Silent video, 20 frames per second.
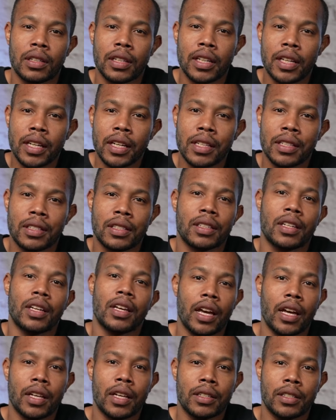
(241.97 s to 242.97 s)
the lens
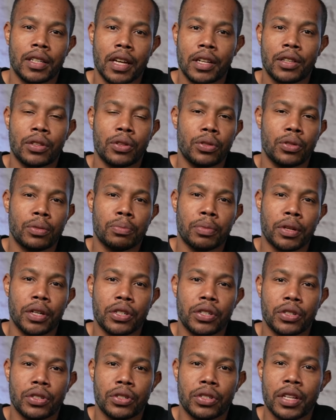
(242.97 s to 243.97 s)
and take those
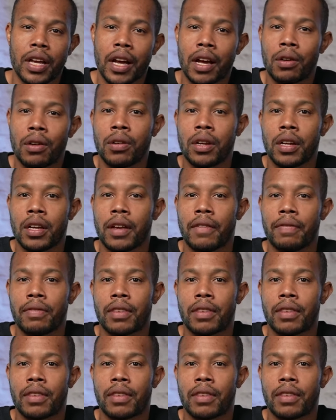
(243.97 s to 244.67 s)
pictures. Now,